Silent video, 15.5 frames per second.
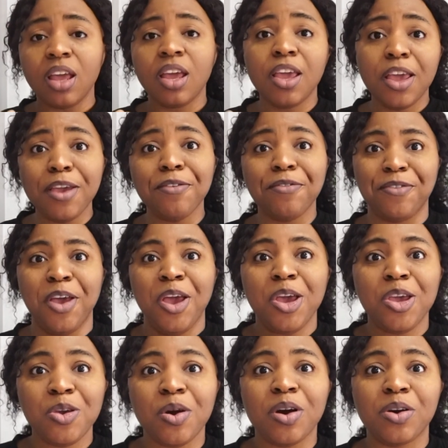if
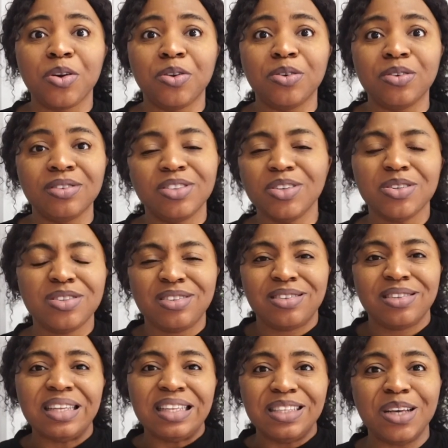you're gonna
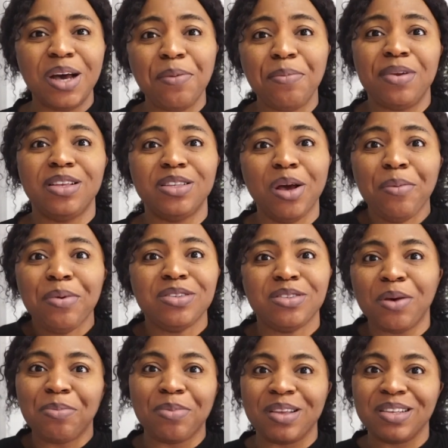just tell me
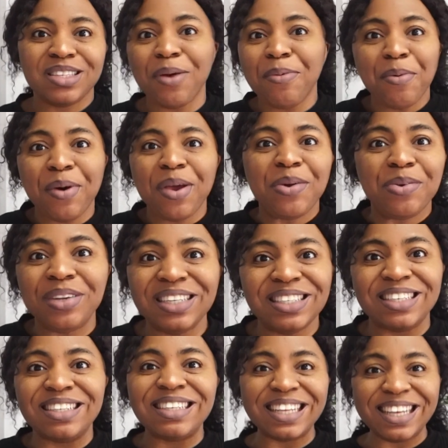something, tell me why you need
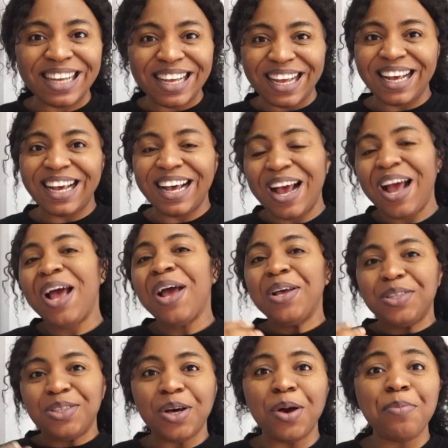it.
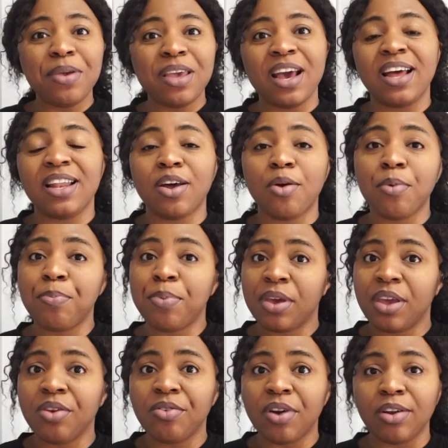Tell me, and I'll be
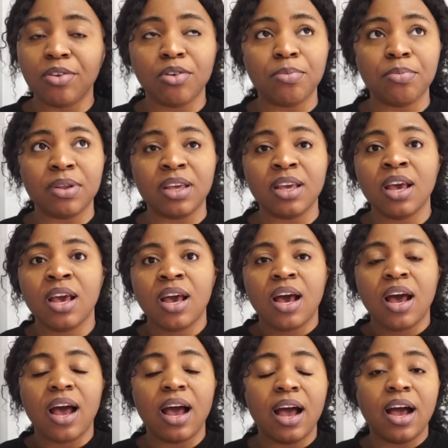picking randomly.
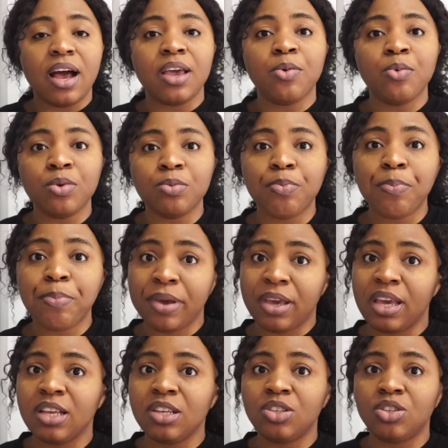I will be
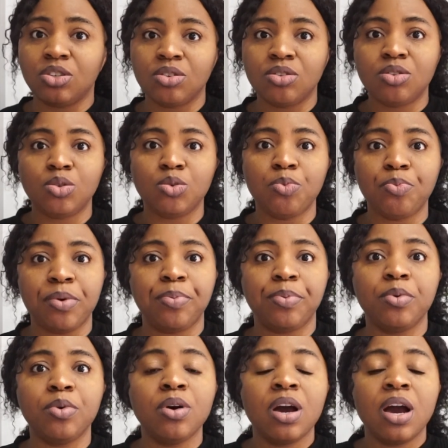picking just 2
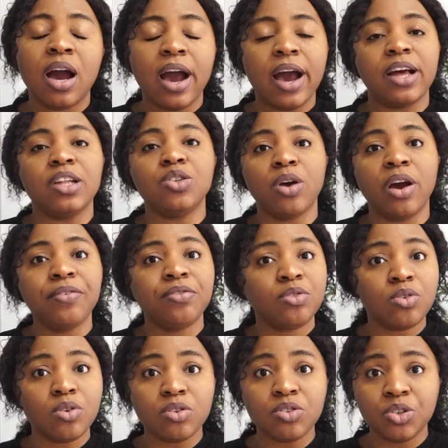people, and you have to
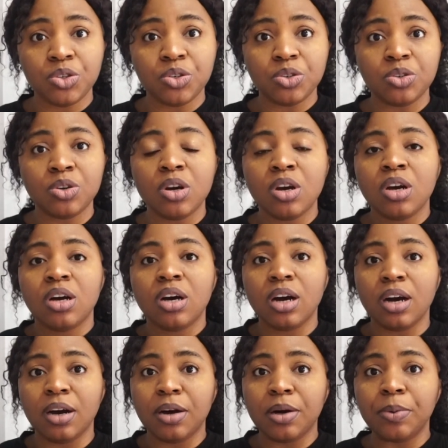go through
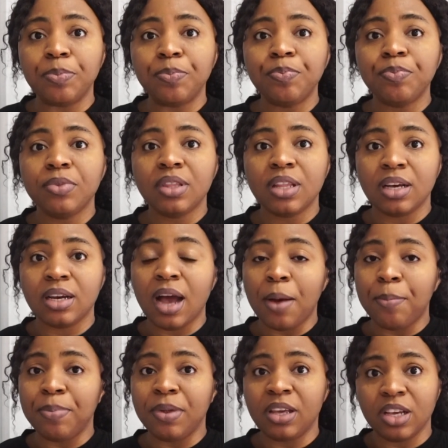the
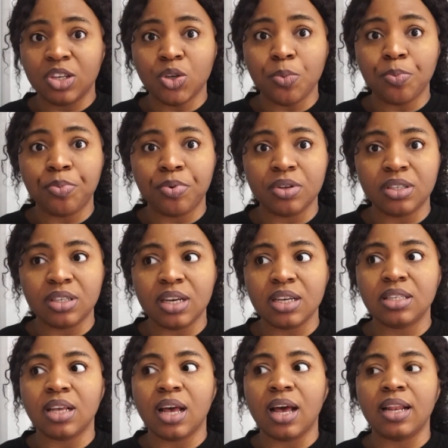application
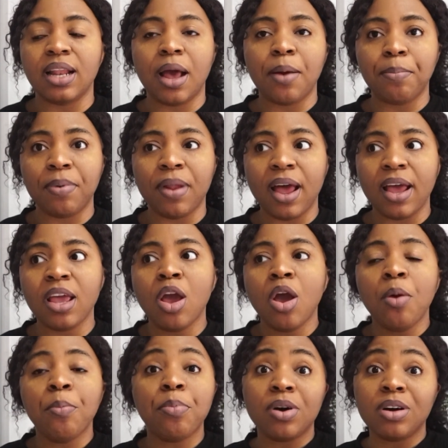process and apply.
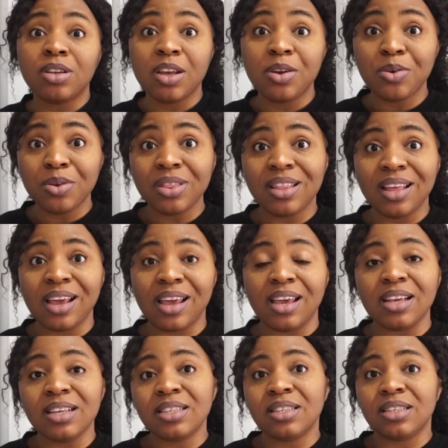But the good thing
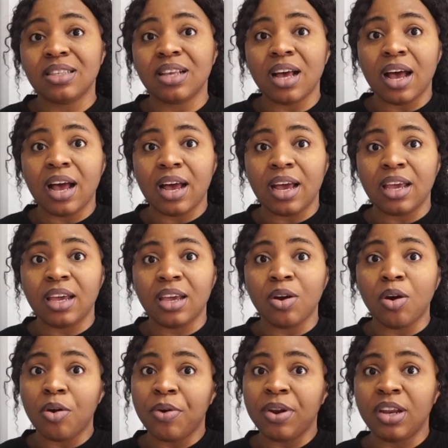is I
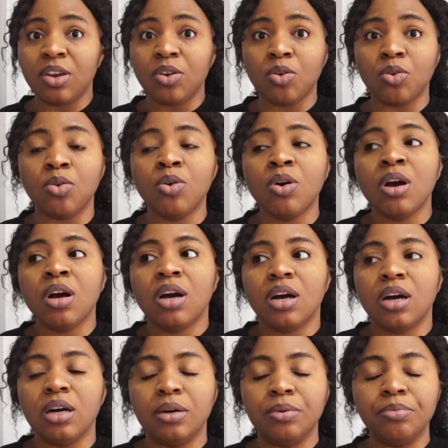already know
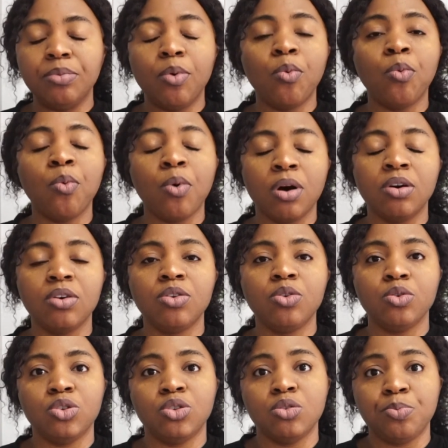what
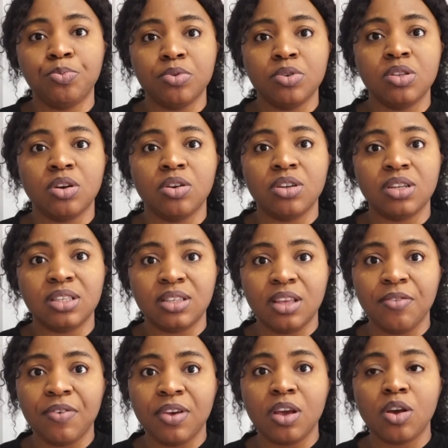you should put on the
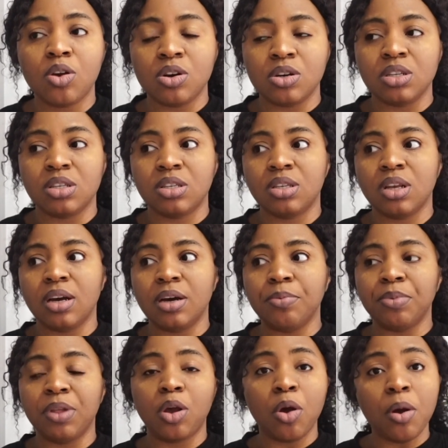CV, because
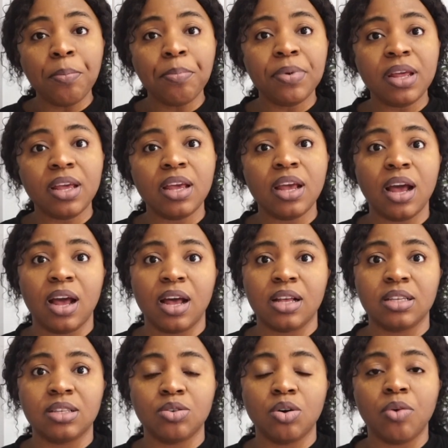the company
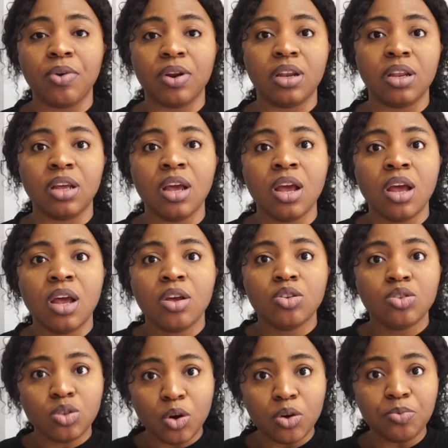has already
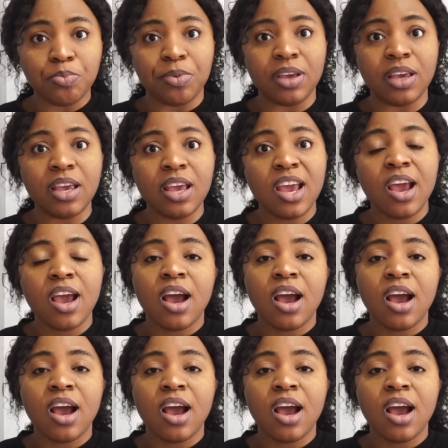told me